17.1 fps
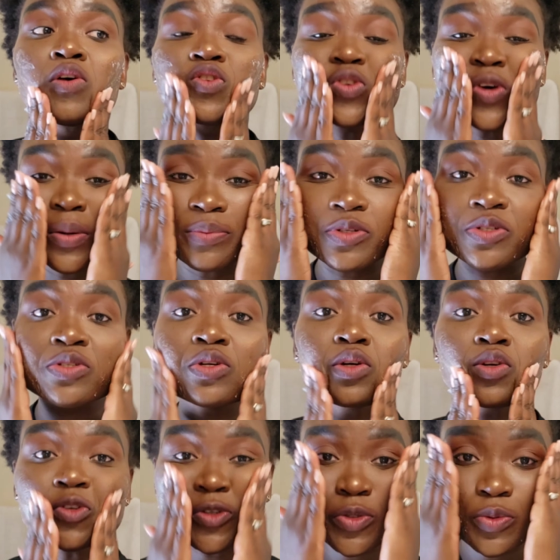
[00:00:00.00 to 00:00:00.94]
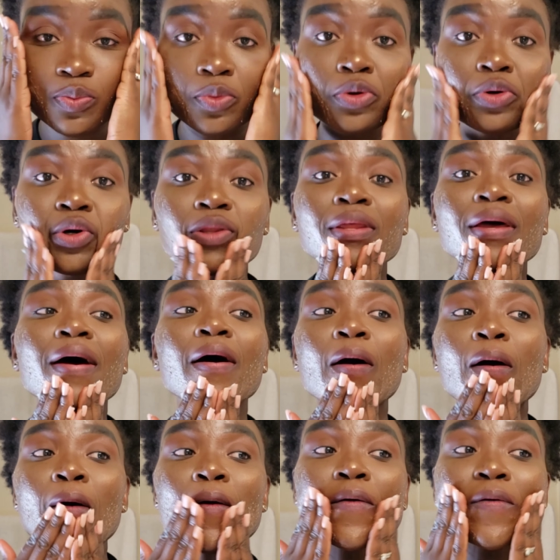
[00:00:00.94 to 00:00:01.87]
So I'm just gonna smear
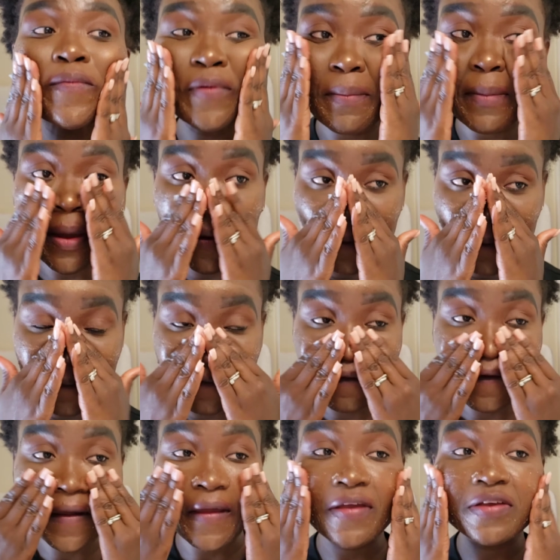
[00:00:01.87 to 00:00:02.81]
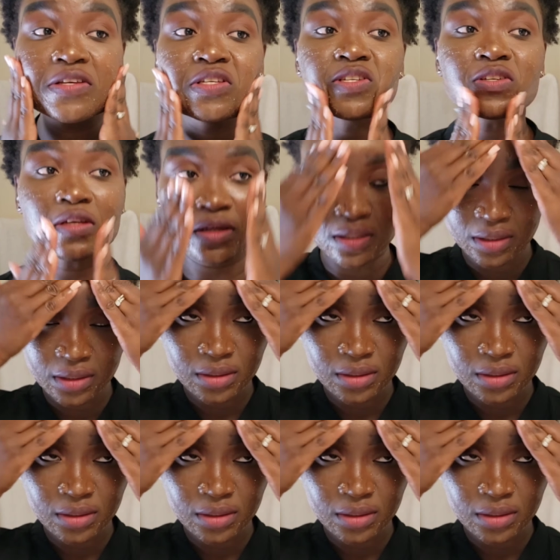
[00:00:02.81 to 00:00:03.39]
that all over my face.